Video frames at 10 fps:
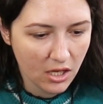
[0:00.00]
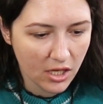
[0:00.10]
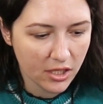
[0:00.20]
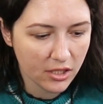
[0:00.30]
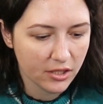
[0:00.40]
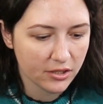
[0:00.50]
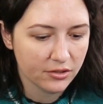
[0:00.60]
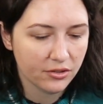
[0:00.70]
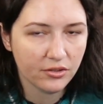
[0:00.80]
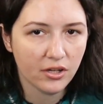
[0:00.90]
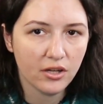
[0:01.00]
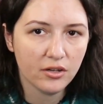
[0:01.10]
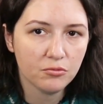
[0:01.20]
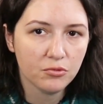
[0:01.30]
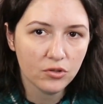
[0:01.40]
And
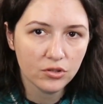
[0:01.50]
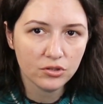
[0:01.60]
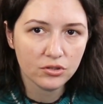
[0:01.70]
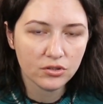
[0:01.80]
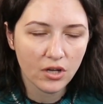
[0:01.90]
what